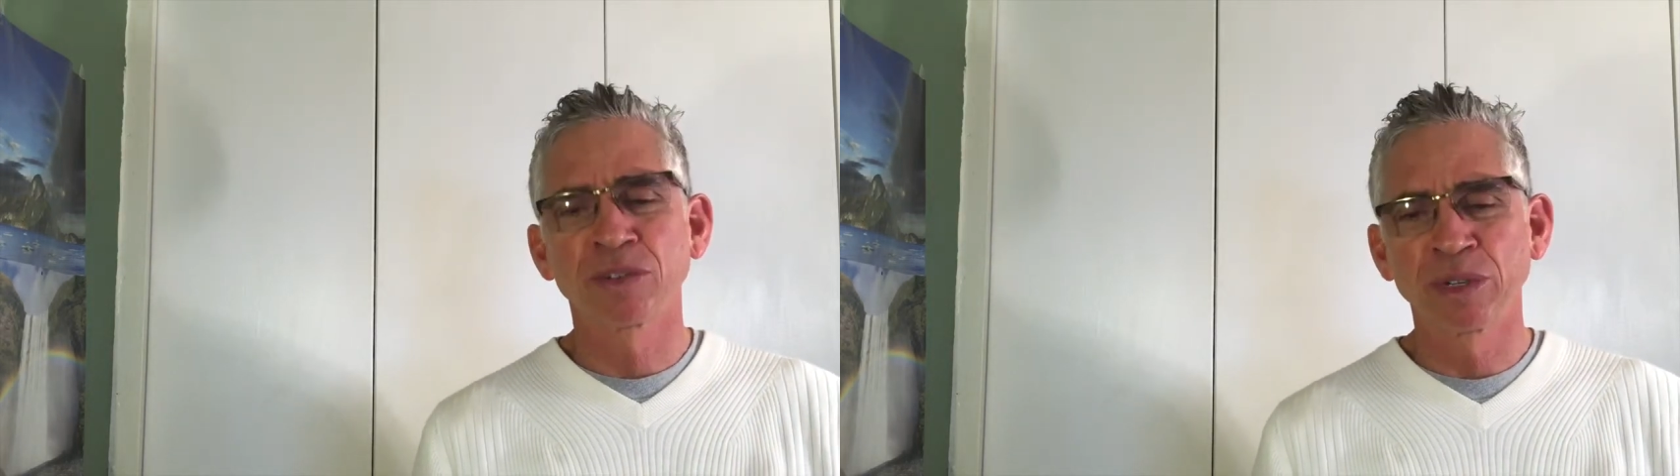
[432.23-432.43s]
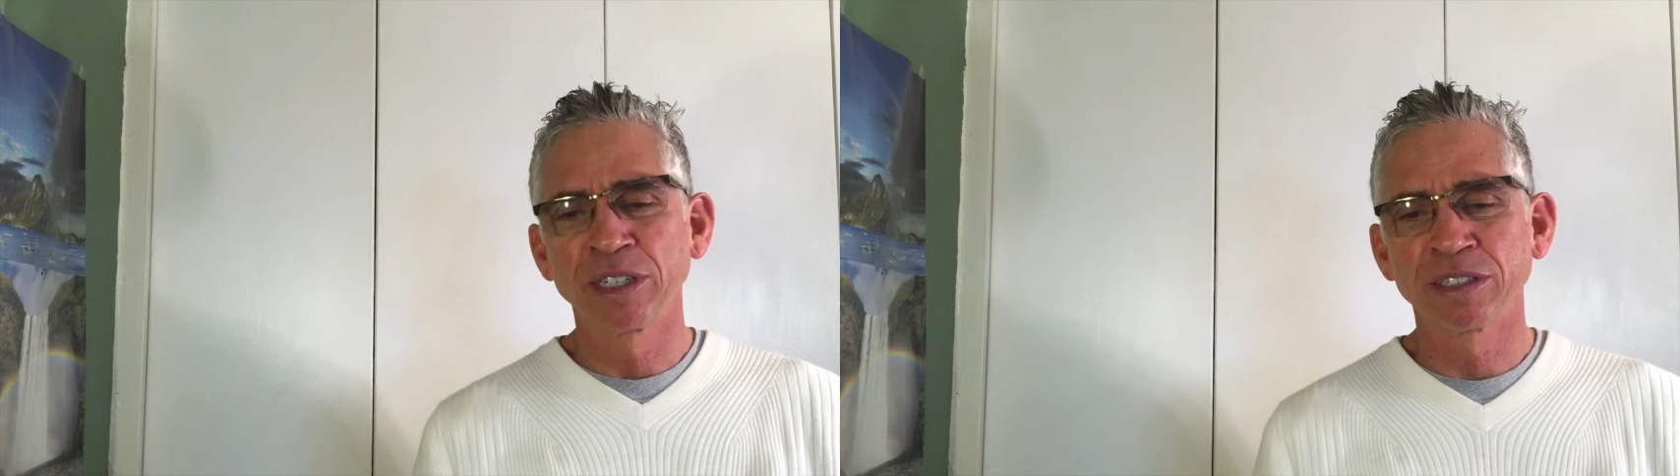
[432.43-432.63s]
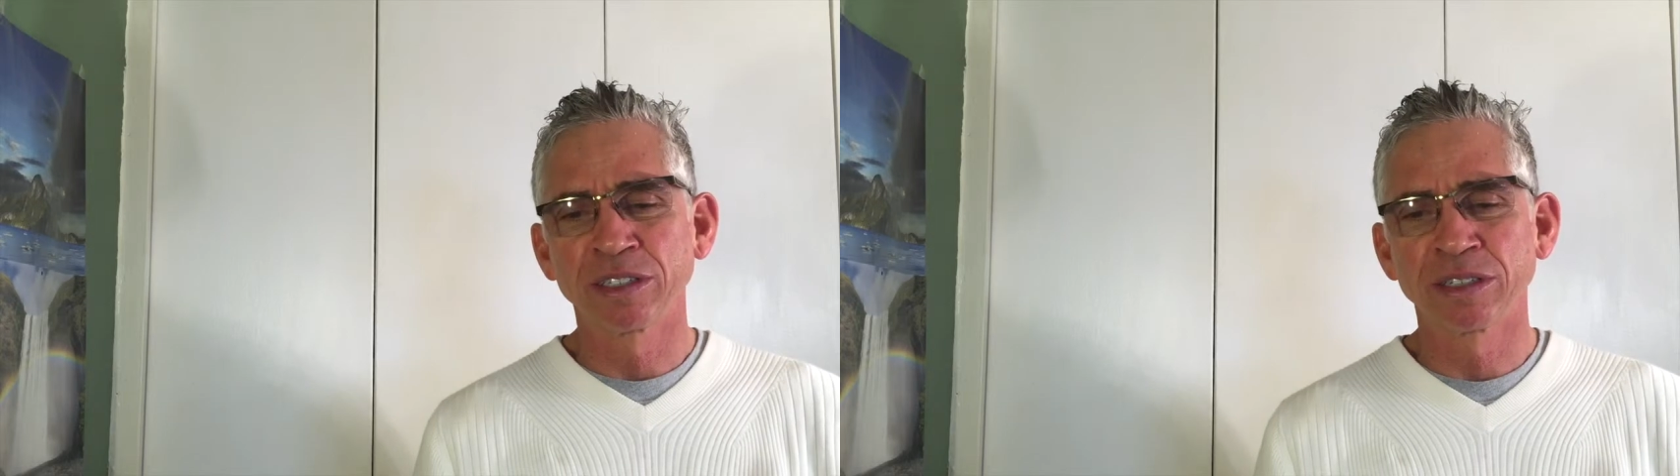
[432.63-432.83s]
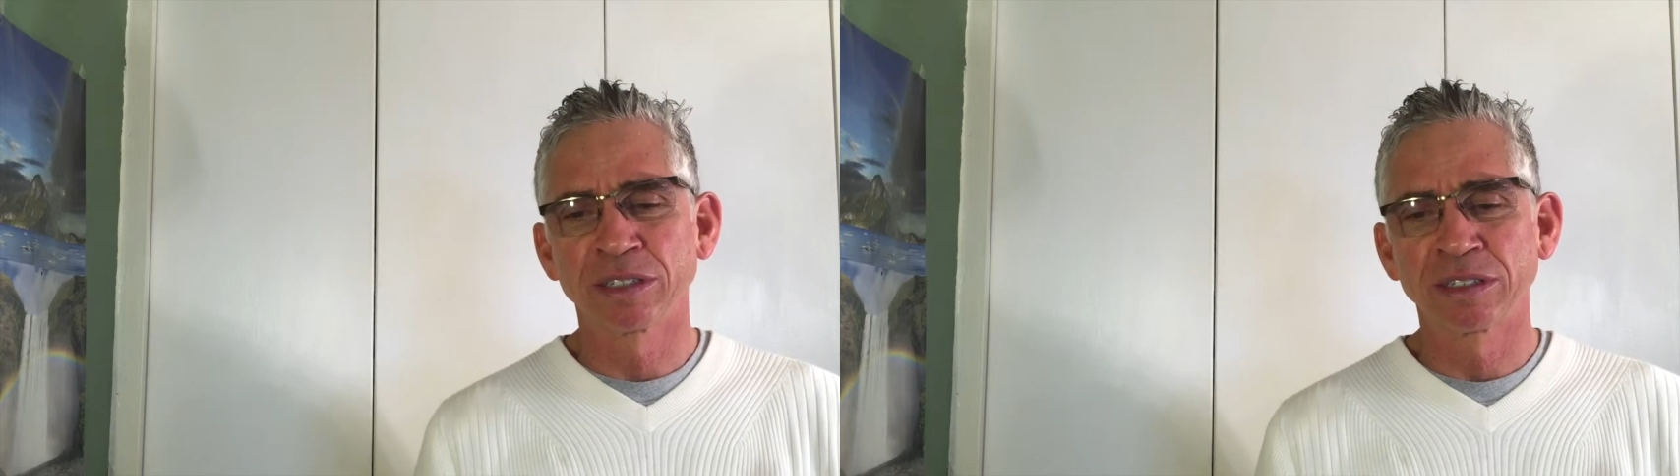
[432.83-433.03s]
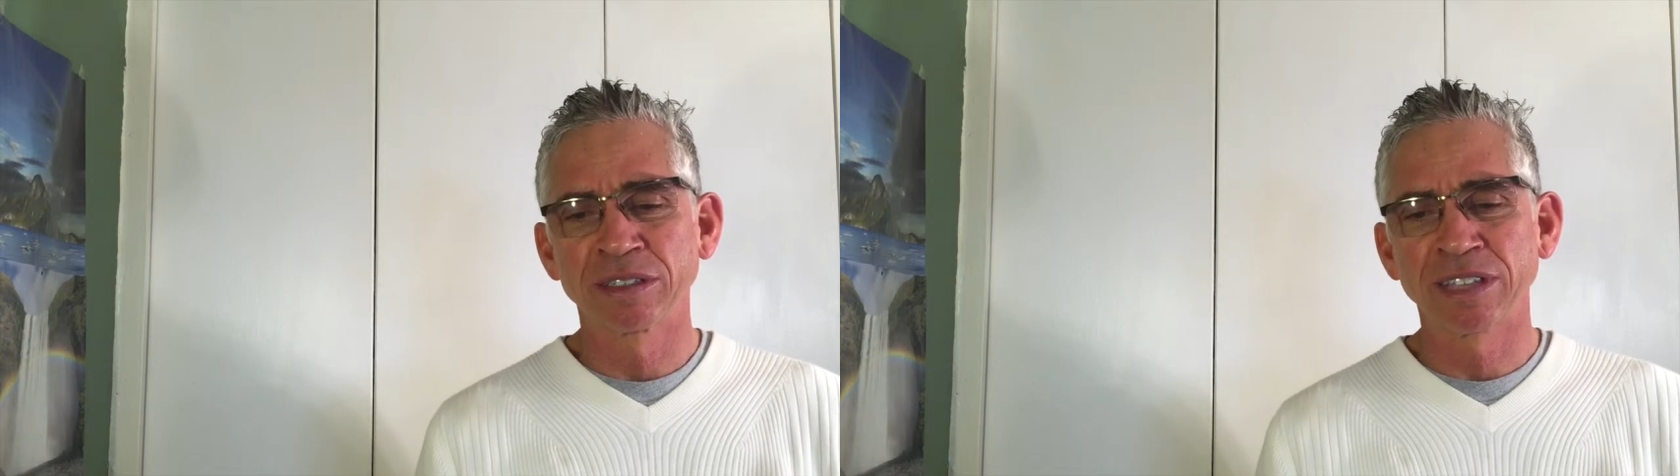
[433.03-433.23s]
reason
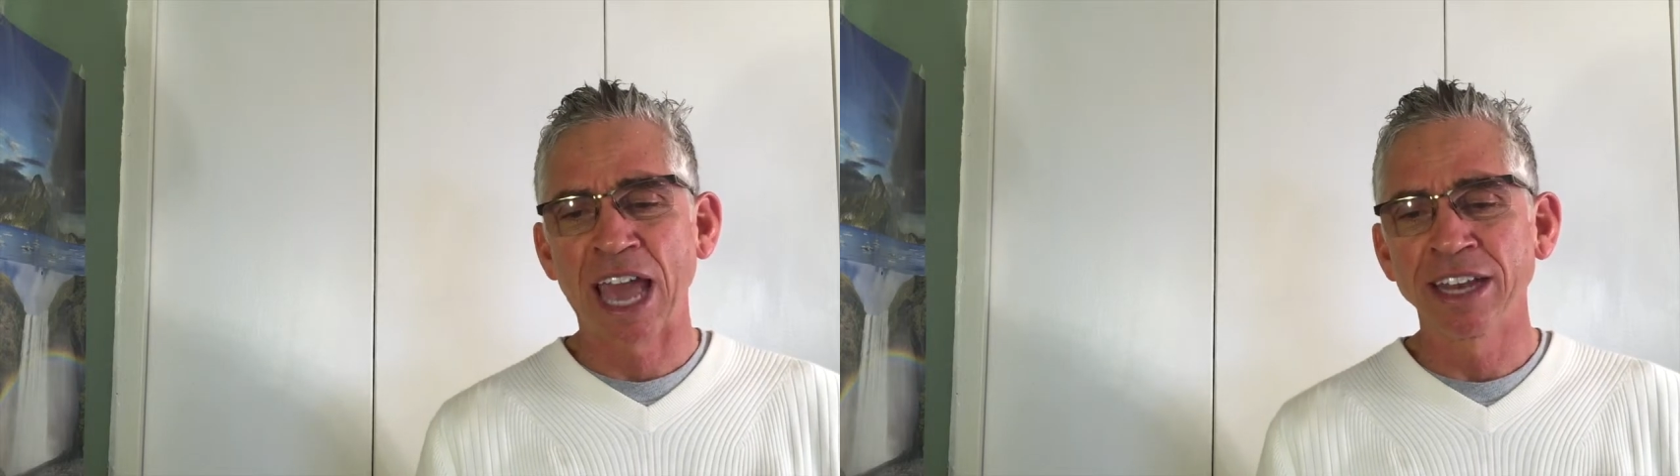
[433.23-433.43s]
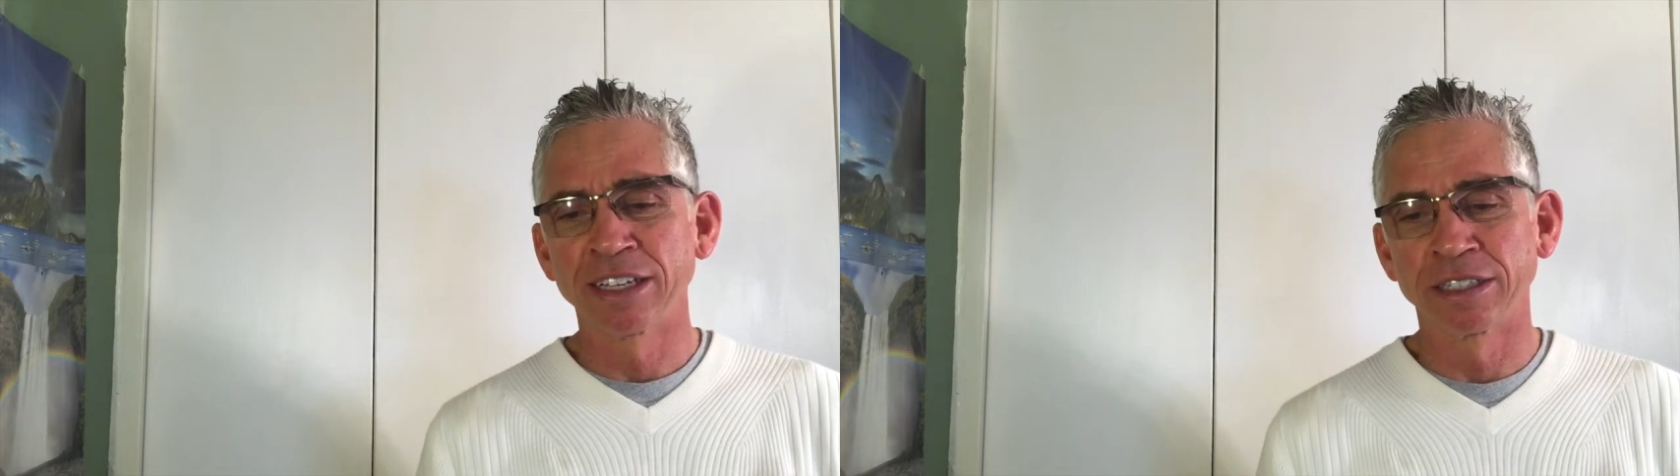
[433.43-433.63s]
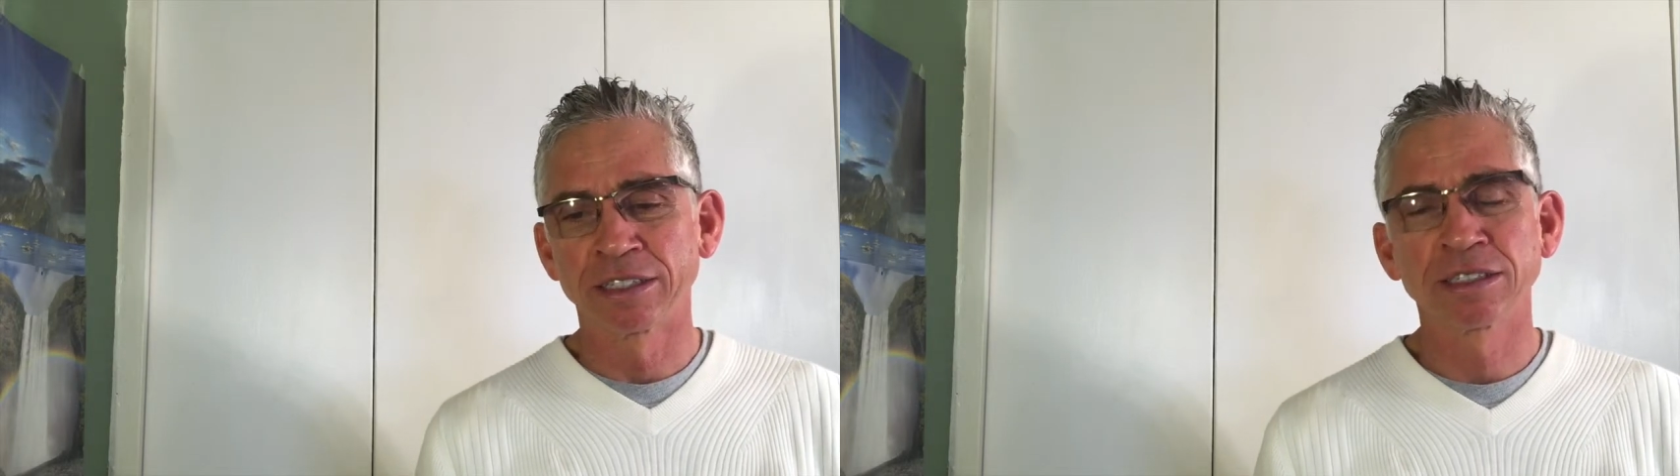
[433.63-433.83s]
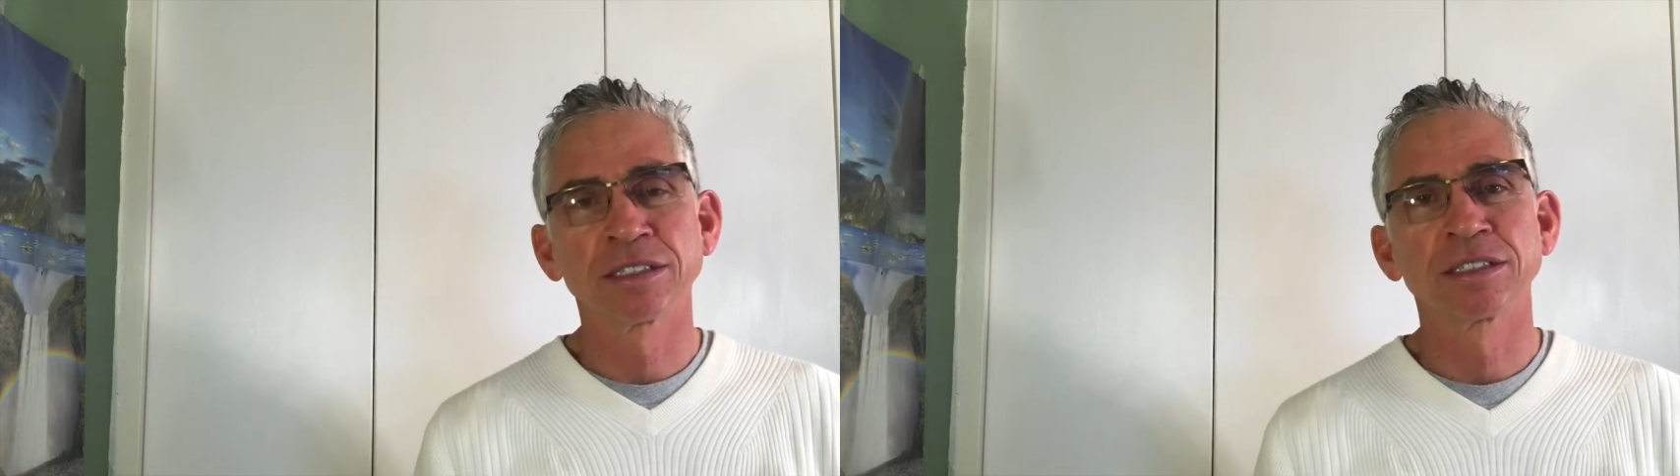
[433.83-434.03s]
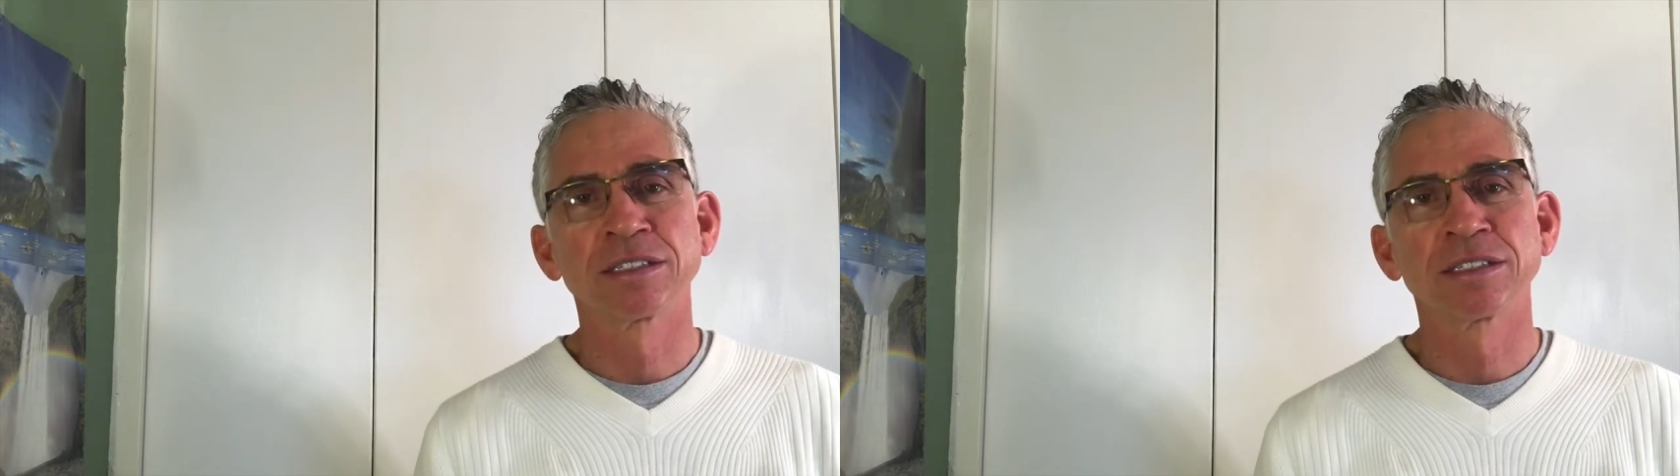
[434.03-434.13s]
is sadness.